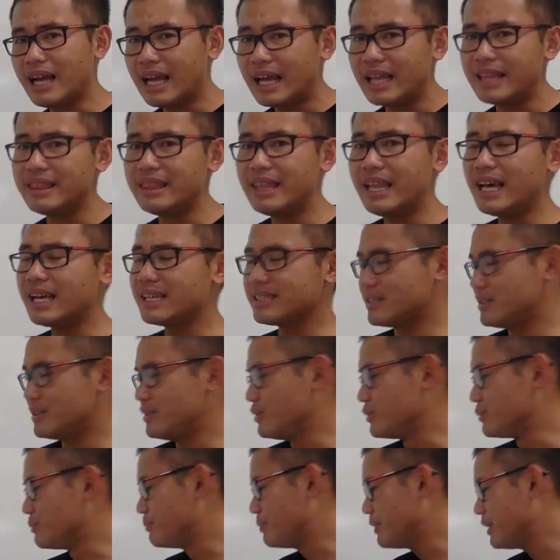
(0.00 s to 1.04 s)
unless
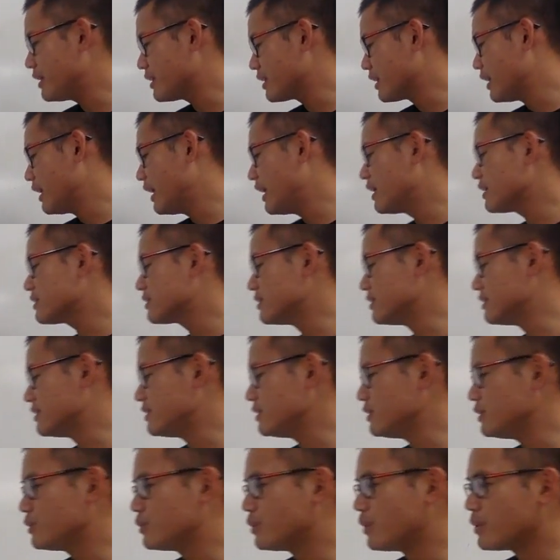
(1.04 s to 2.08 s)
you pick x
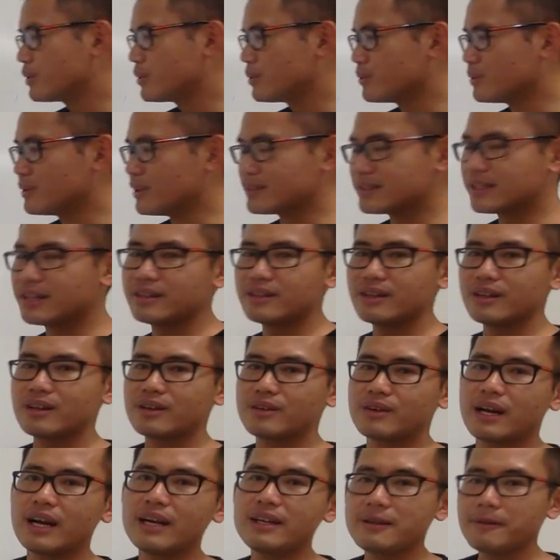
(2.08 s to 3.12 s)
is equal to the center,
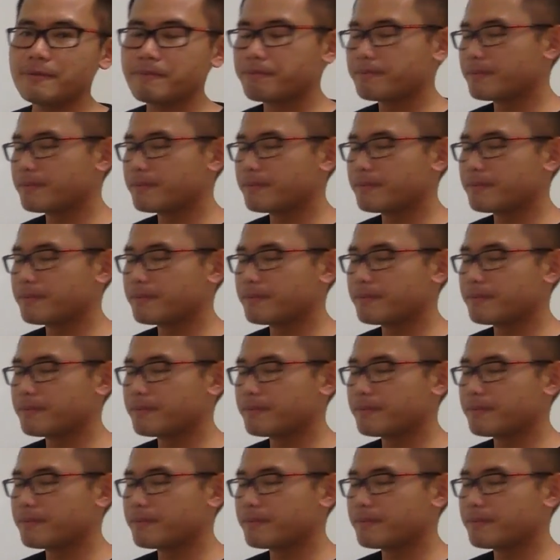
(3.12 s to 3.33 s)
right?